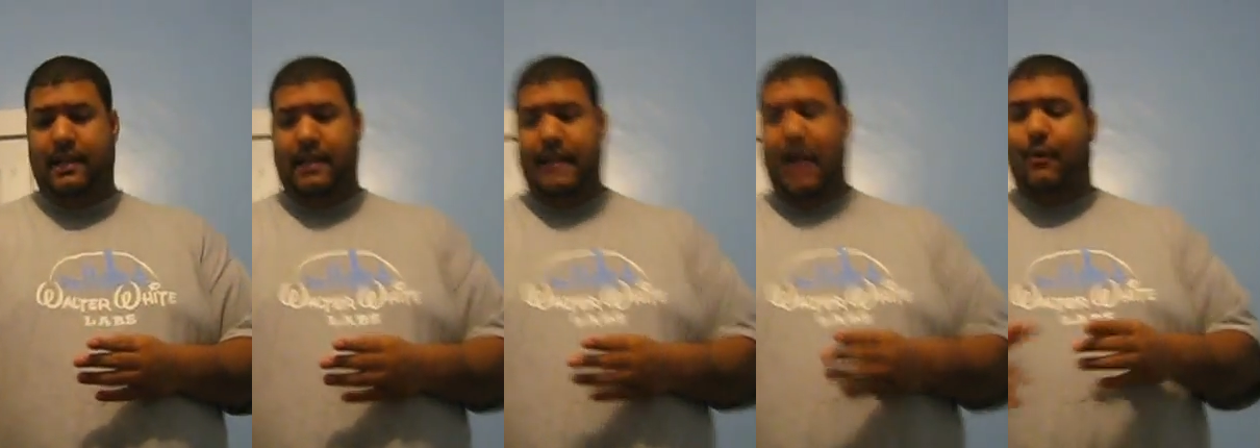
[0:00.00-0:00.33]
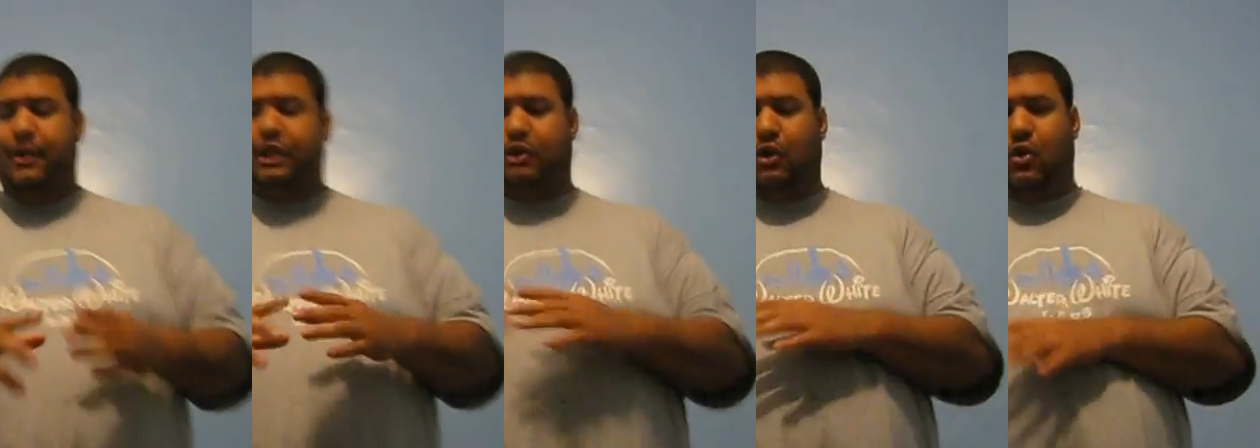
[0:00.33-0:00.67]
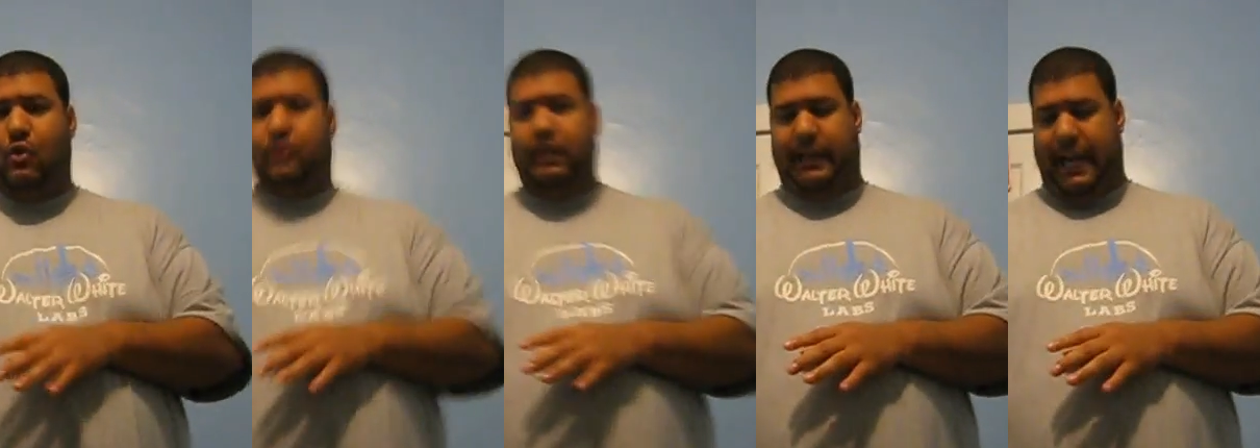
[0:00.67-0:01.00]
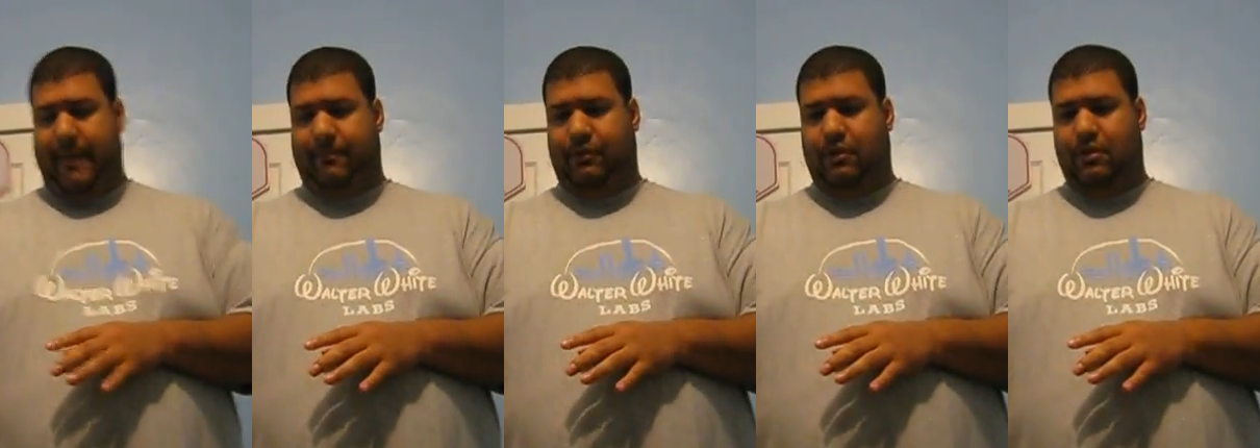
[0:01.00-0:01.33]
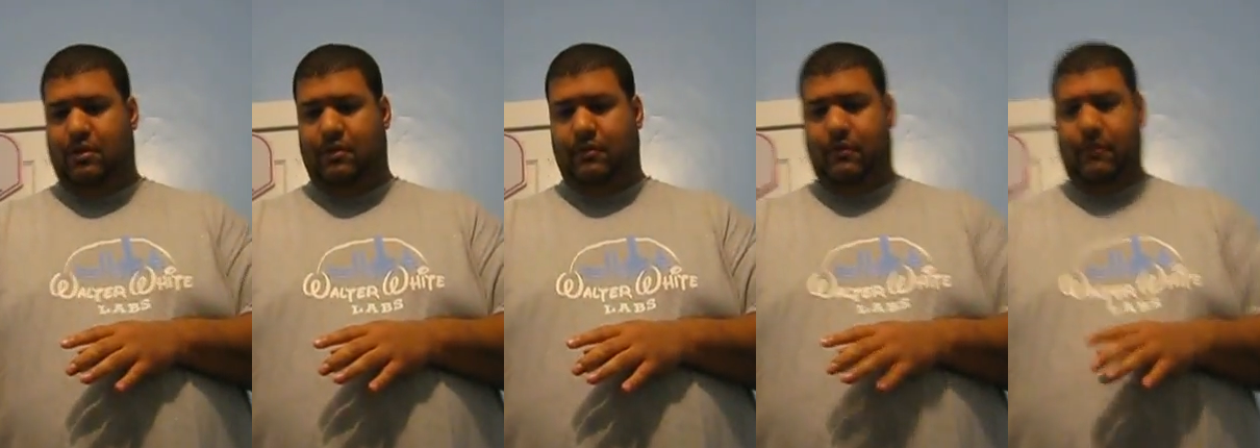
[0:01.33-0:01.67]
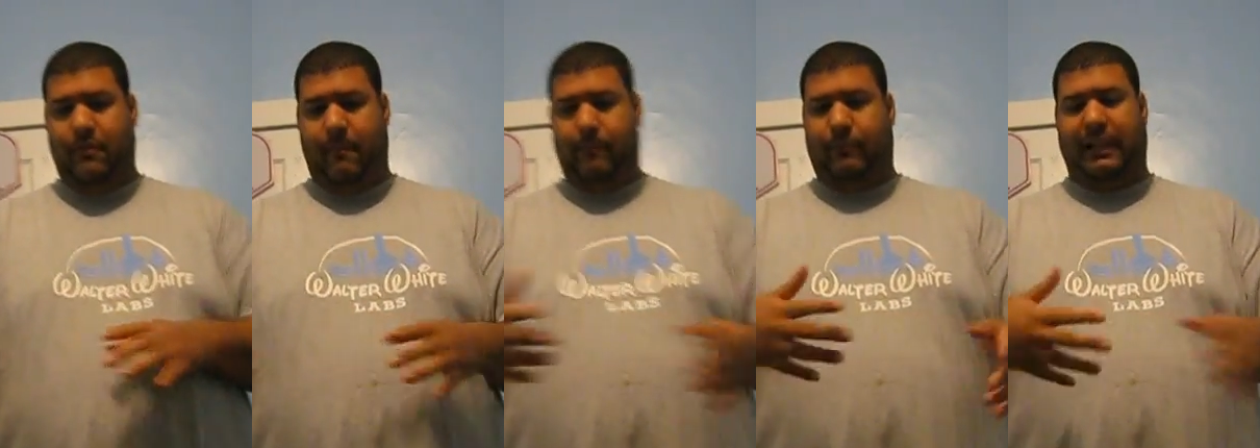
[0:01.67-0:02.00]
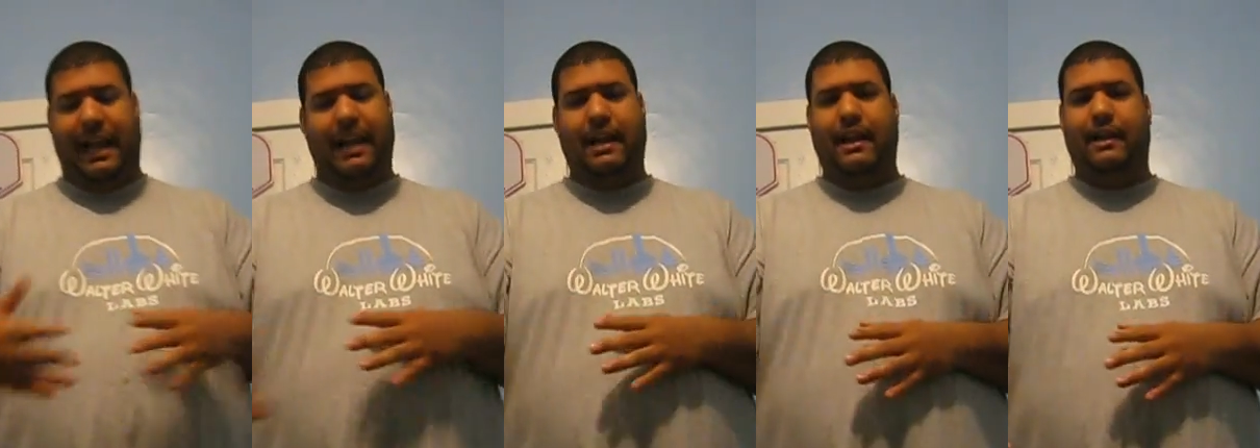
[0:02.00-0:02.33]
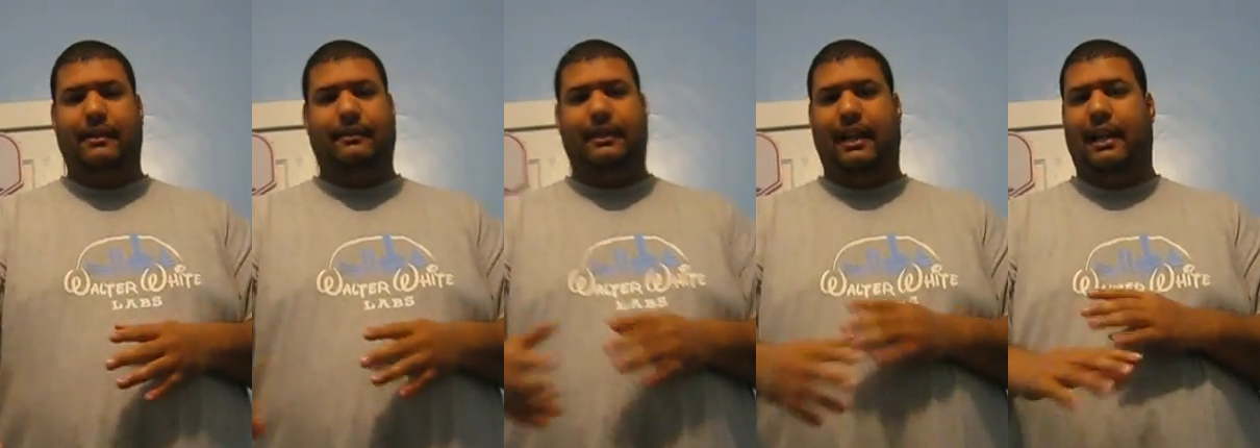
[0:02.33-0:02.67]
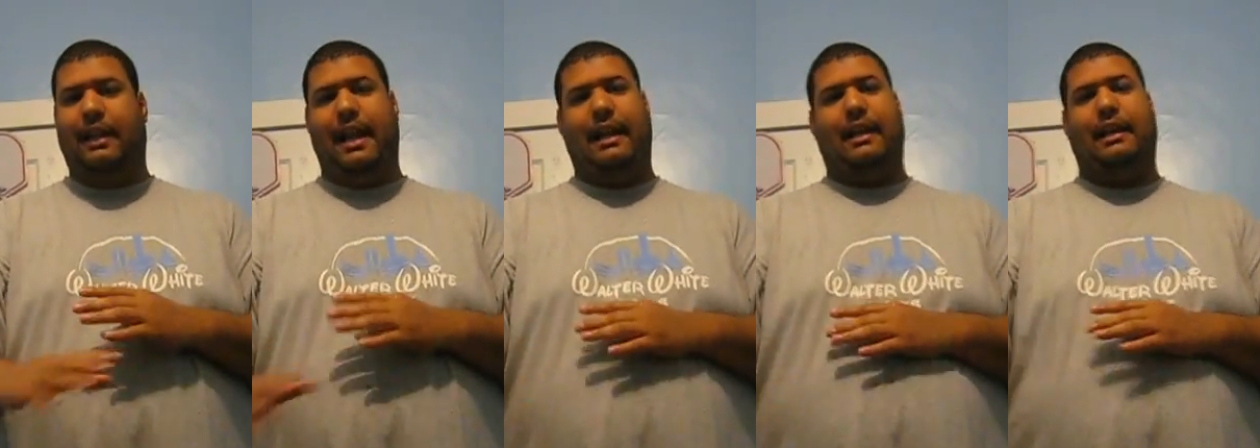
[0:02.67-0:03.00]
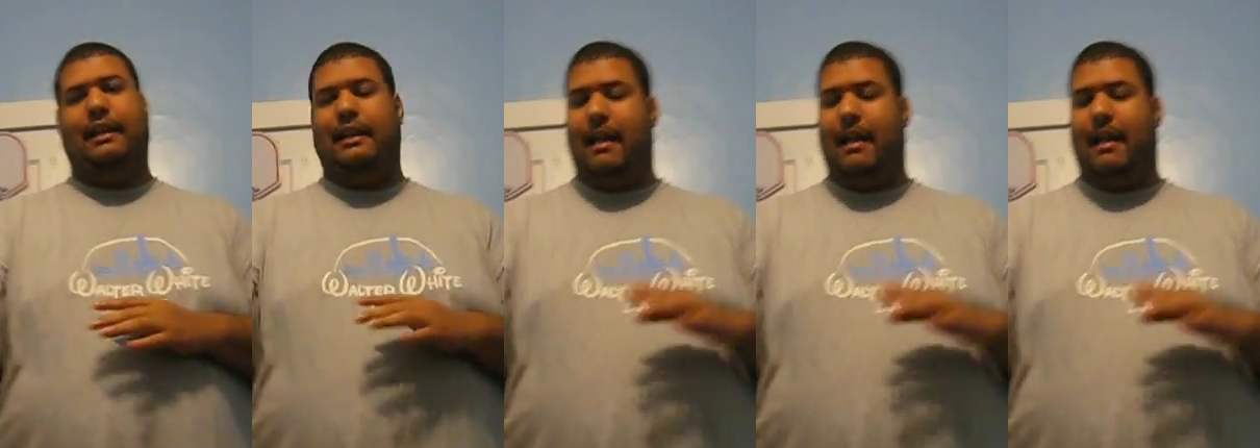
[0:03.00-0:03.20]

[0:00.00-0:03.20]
that we showed the game to played it, they didn't like it.